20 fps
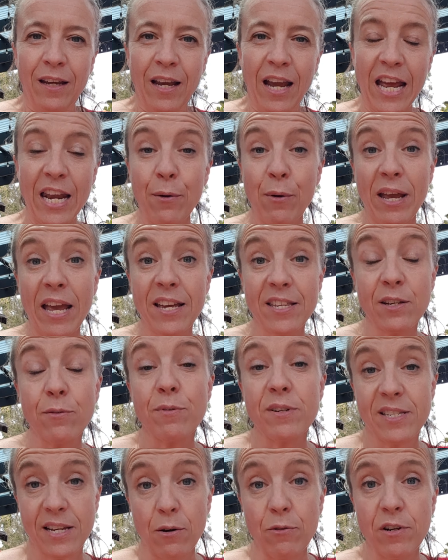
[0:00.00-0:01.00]
Anyway, as a
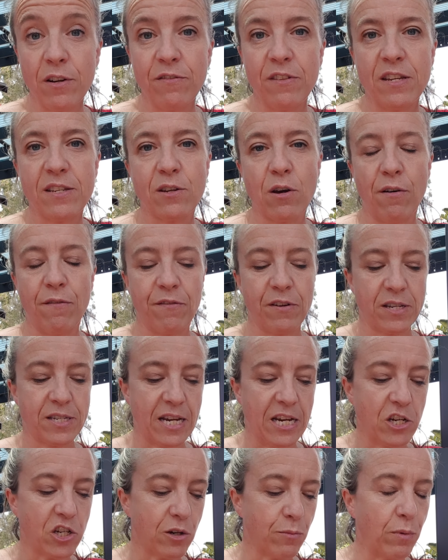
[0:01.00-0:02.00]
result of this
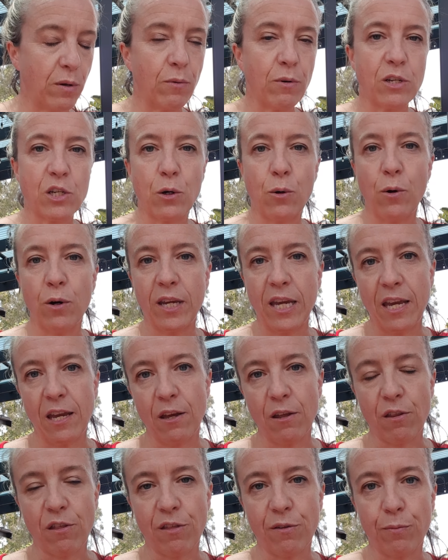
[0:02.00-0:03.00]
conversation, we were
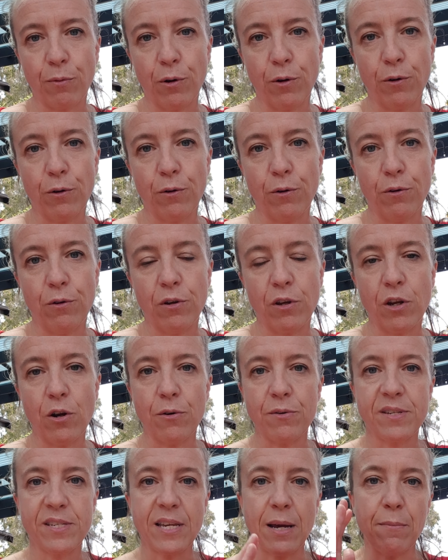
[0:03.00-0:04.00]
talking through,
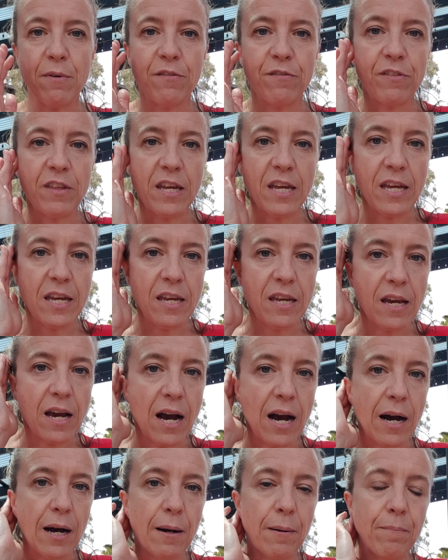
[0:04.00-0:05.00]
some of the
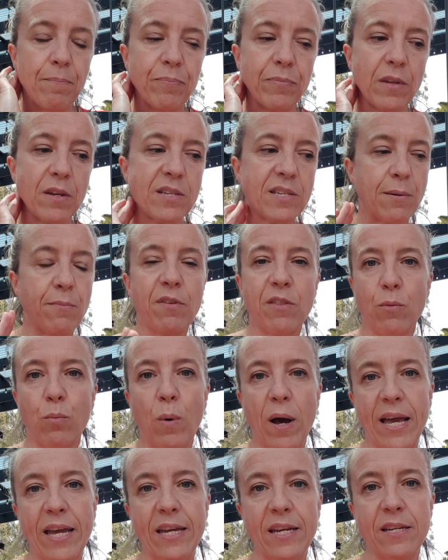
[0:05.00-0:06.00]

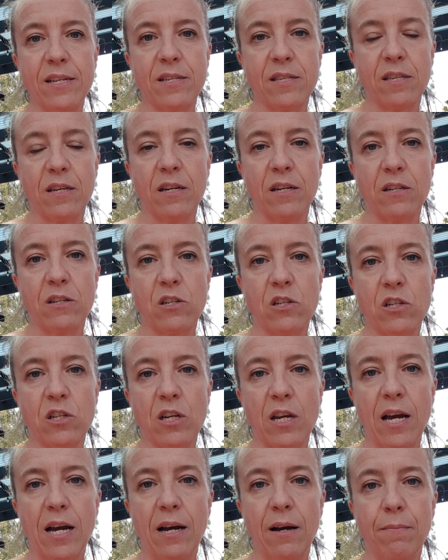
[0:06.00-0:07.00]
ways that
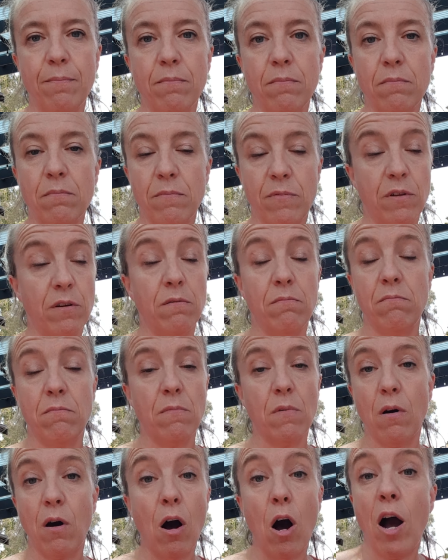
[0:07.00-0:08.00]
that
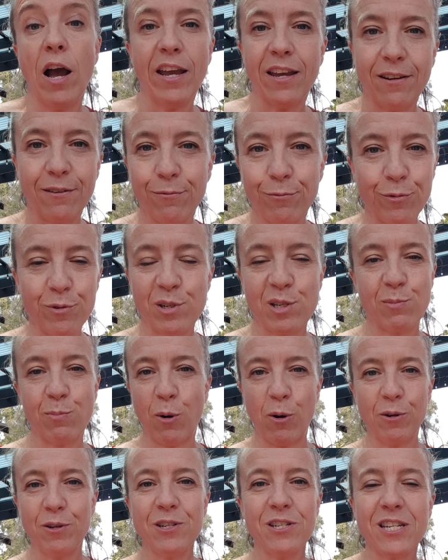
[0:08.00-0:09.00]
I
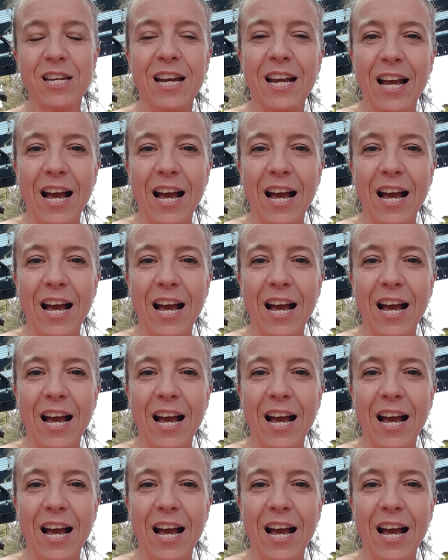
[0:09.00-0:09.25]
respond